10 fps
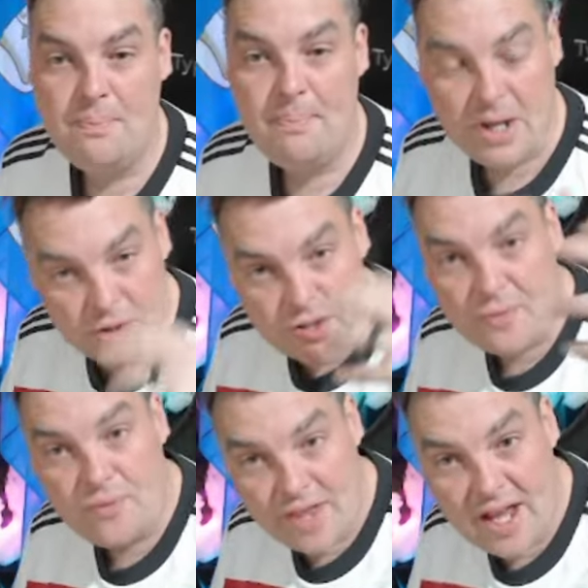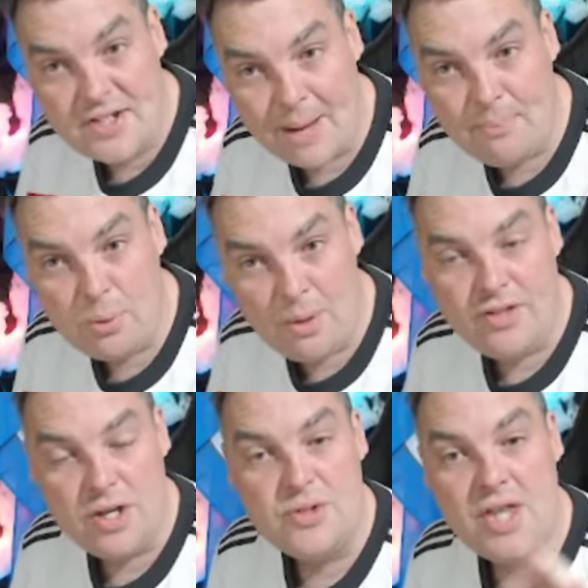because of the example we've
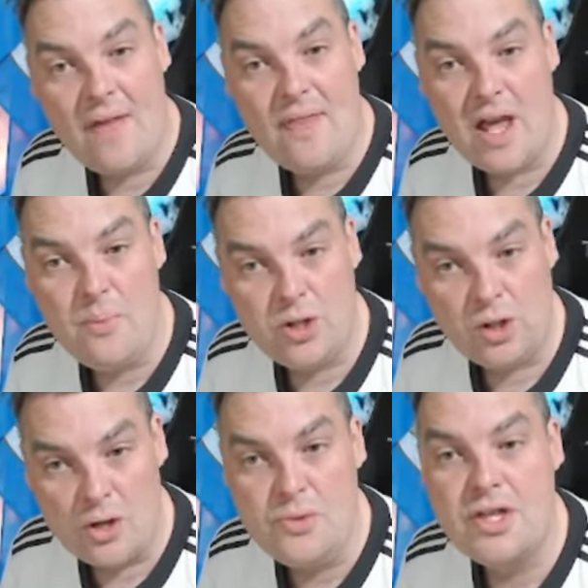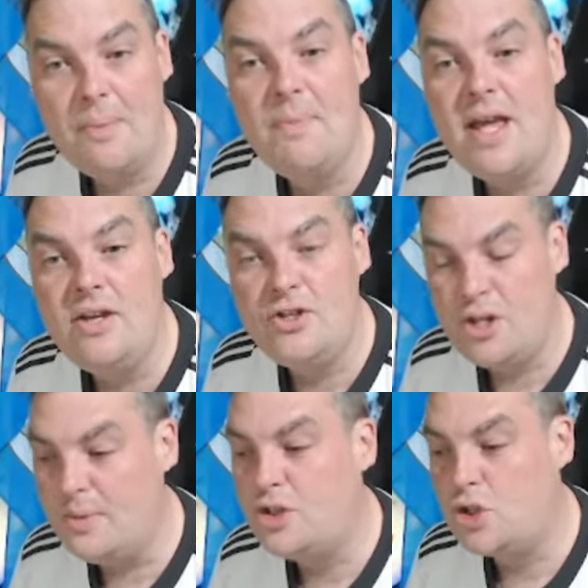used there, they would lose them. They could
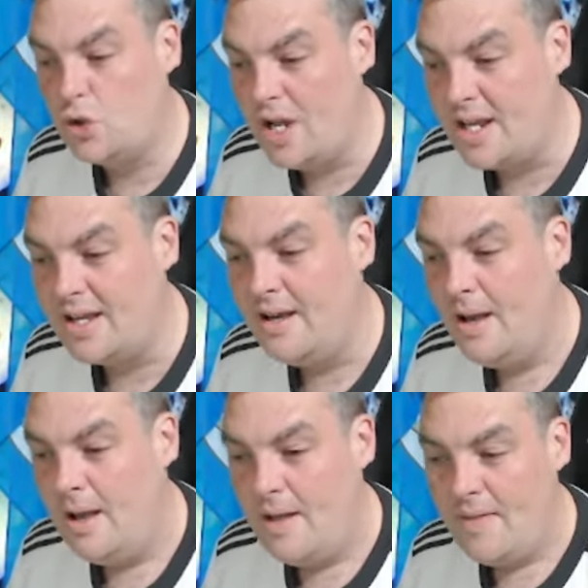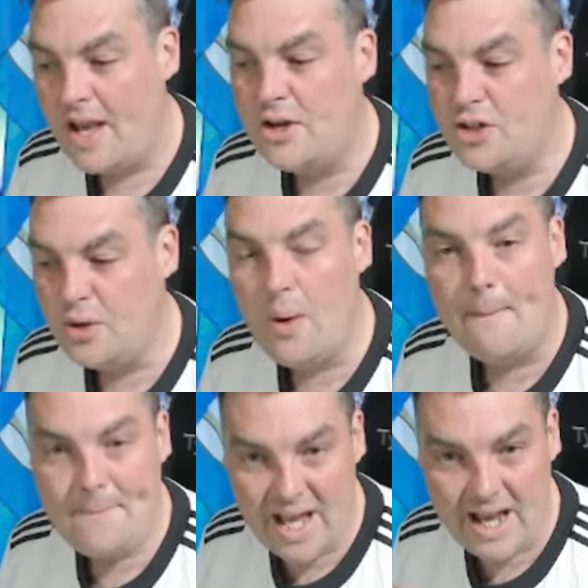do a trick. They could do a
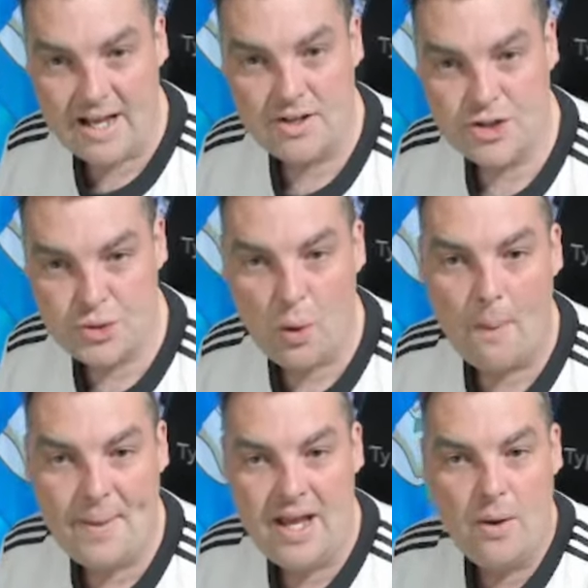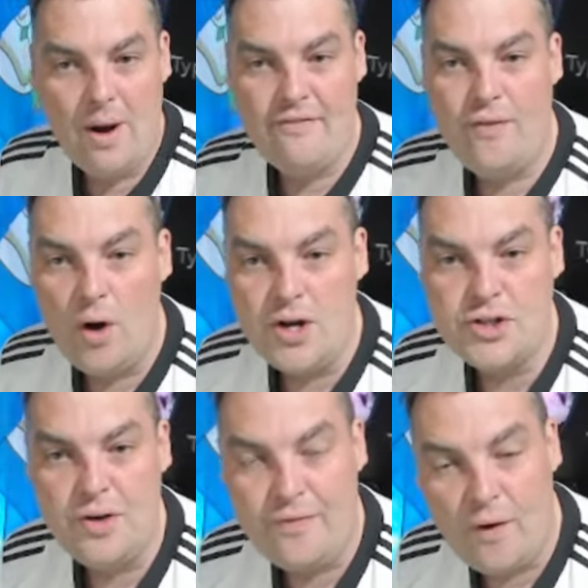pick swap here where
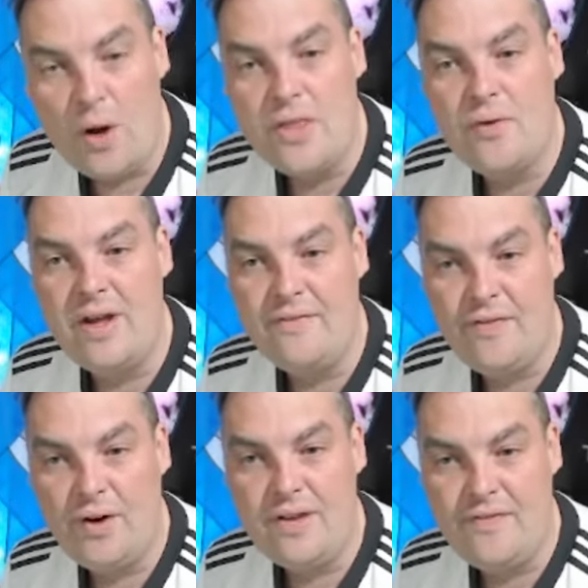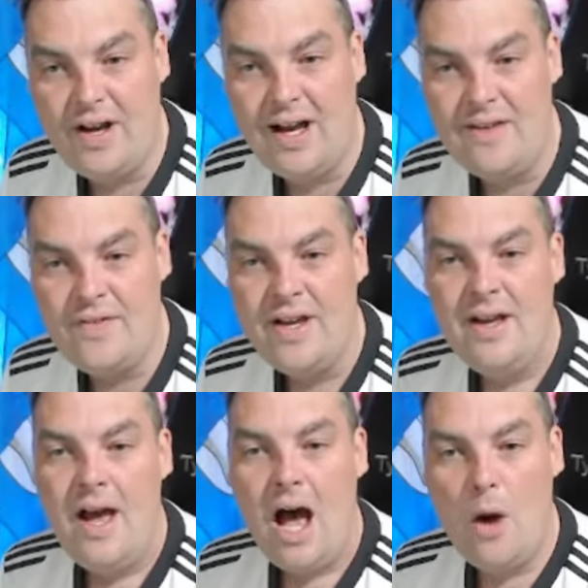42, 43 and 45
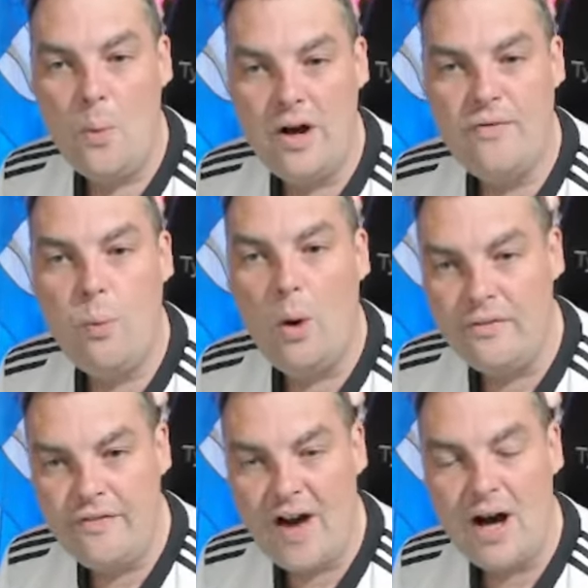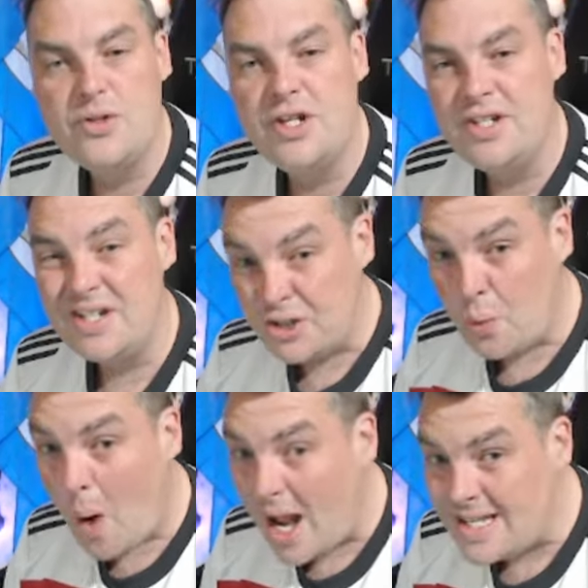are worth
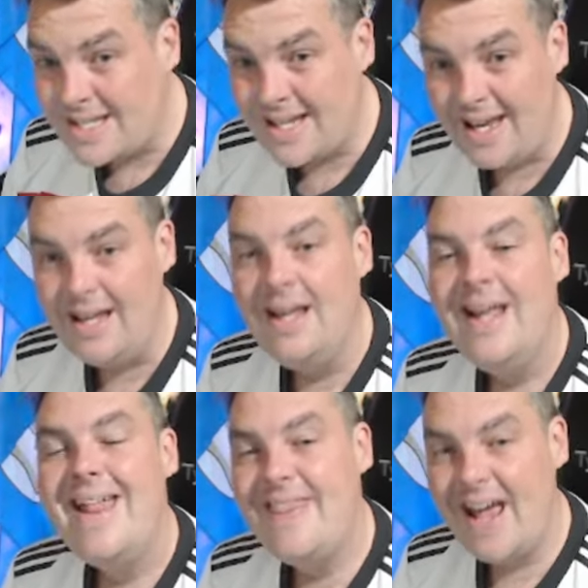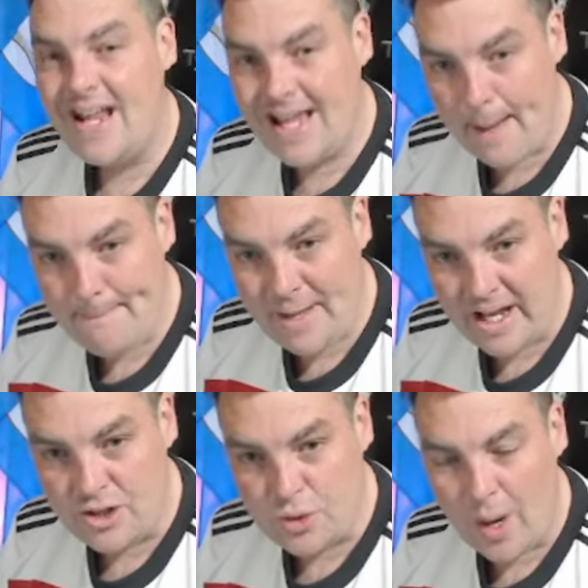1,020. They get pick
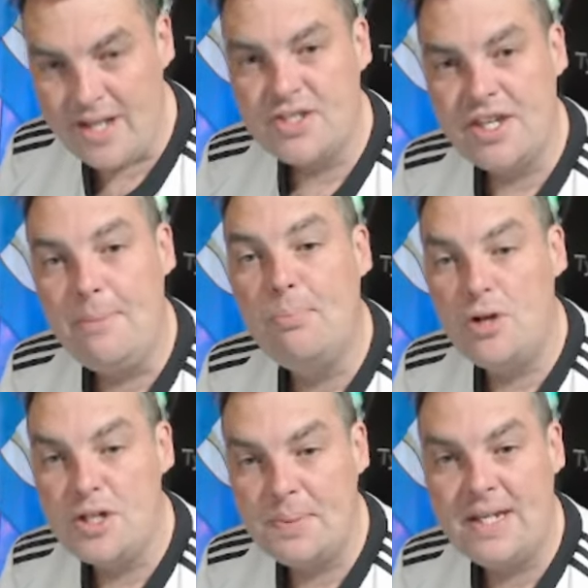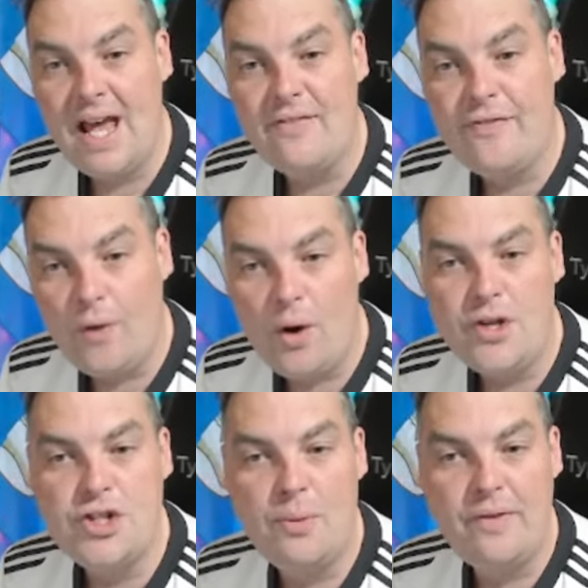20. Brisbane get
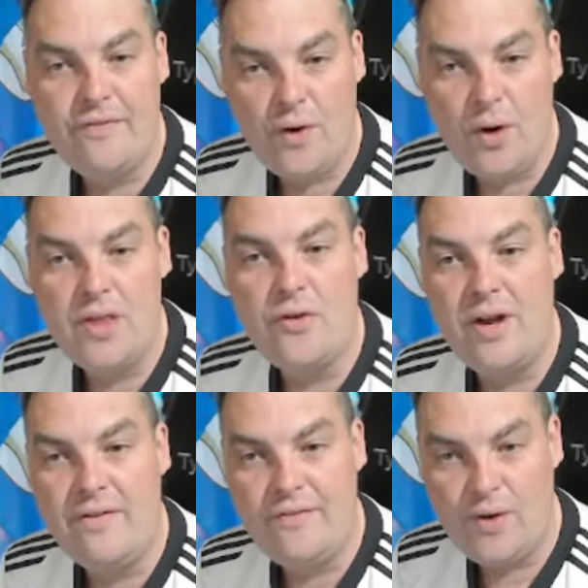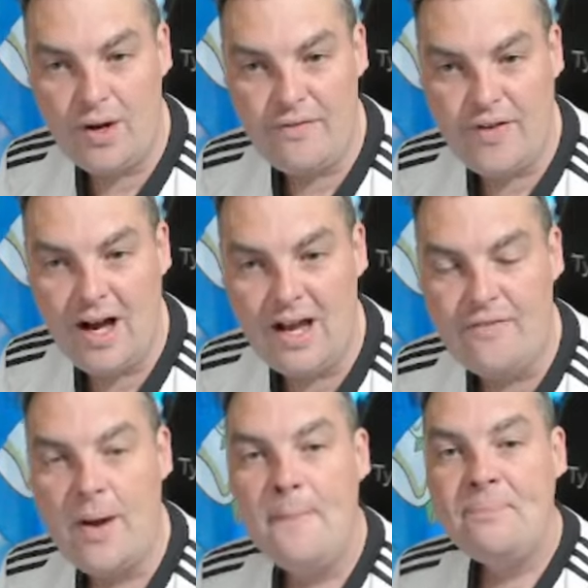42 and 43 and 45.
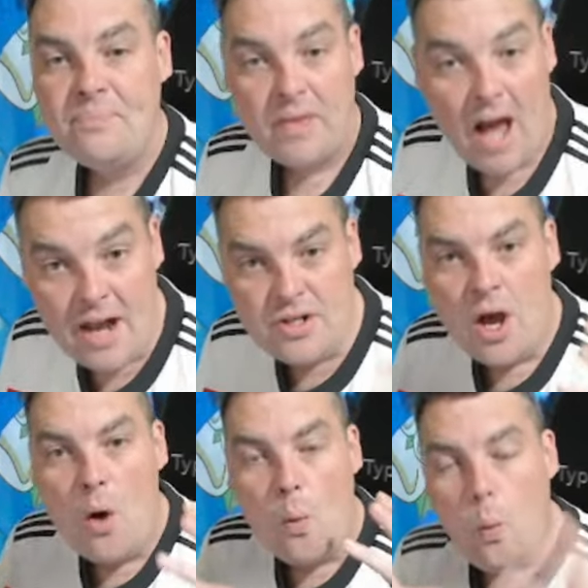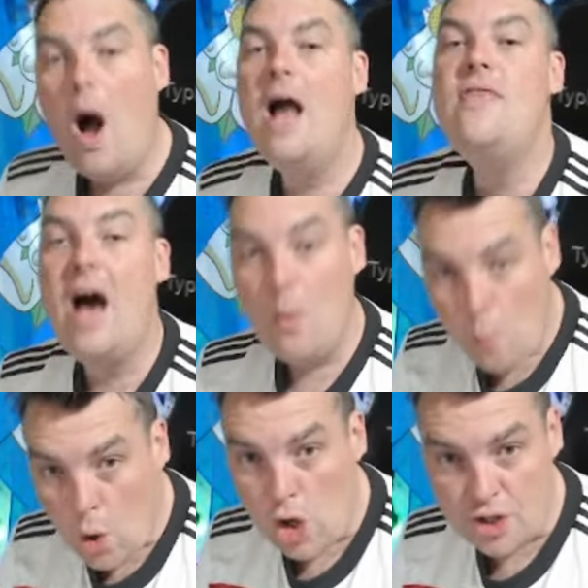And why that
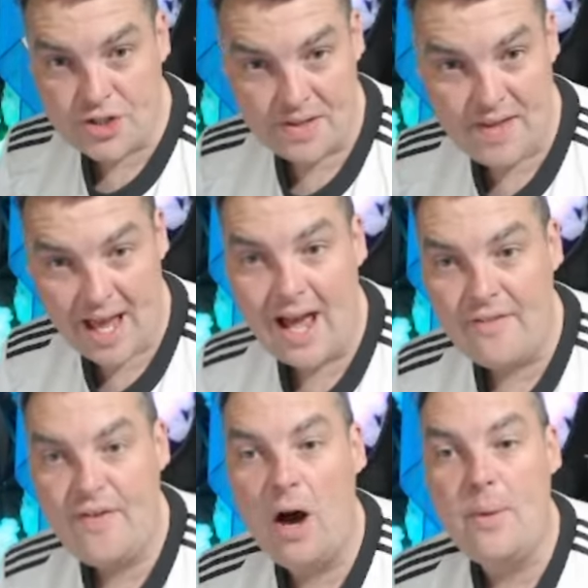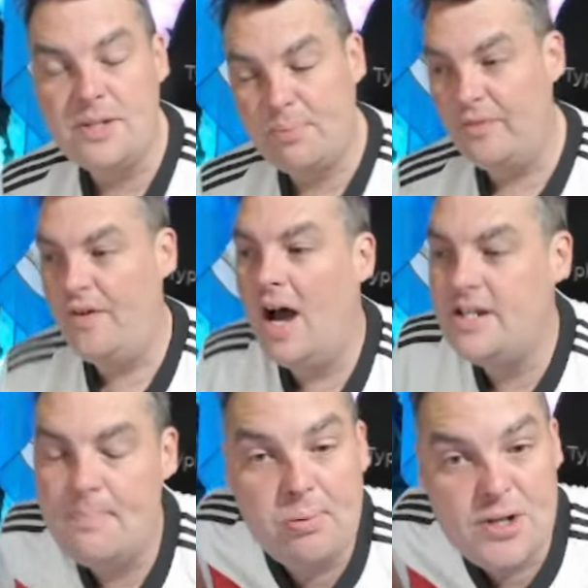works in the AFL is
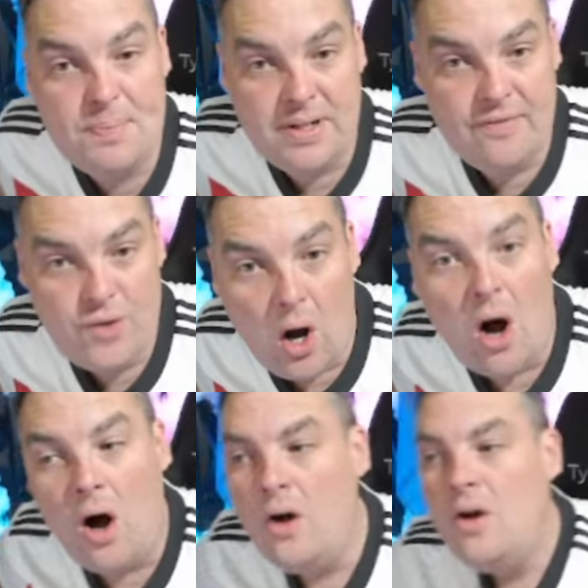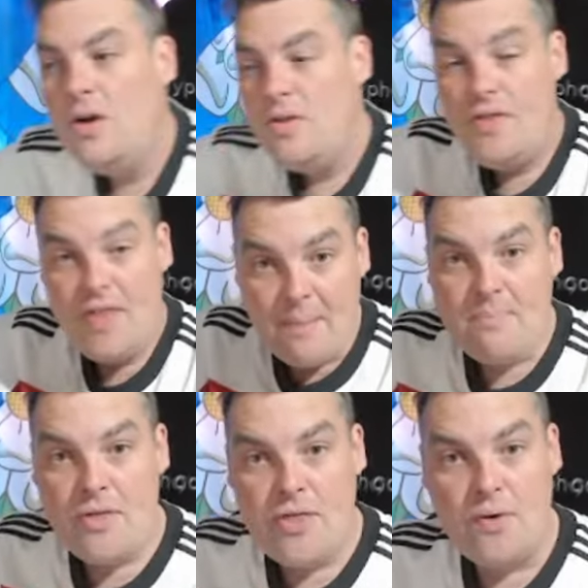providing Brisbane have got them
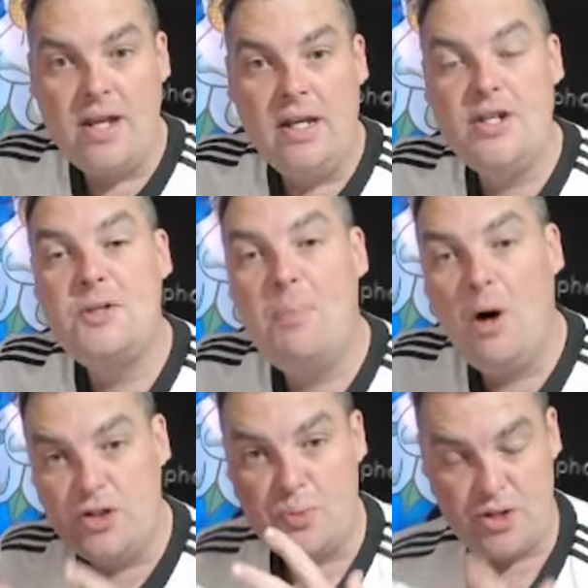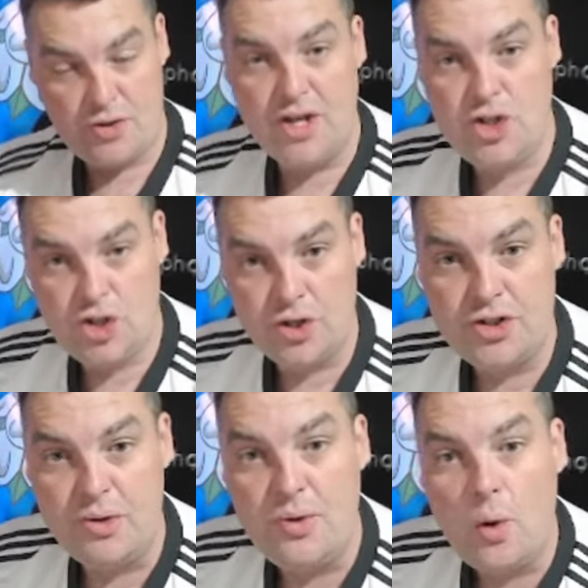3 list spots, which they should
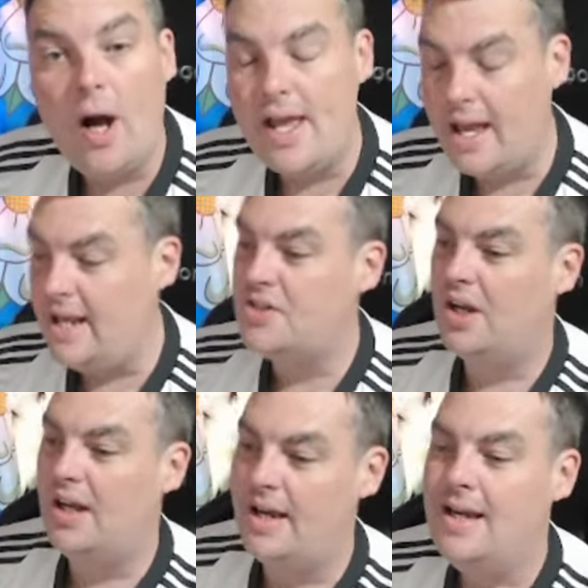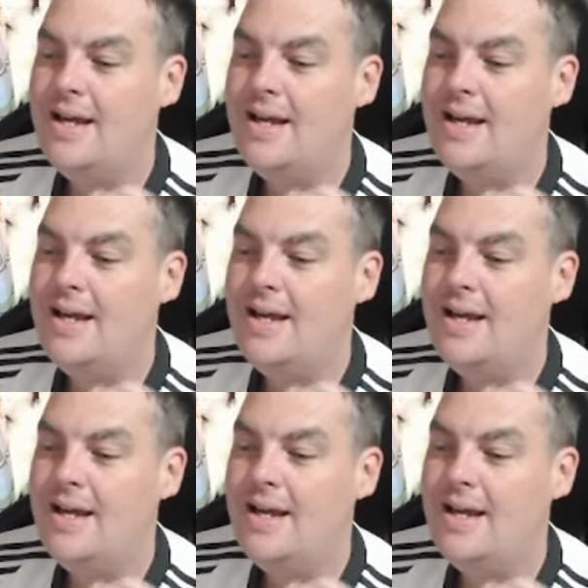do quite easily,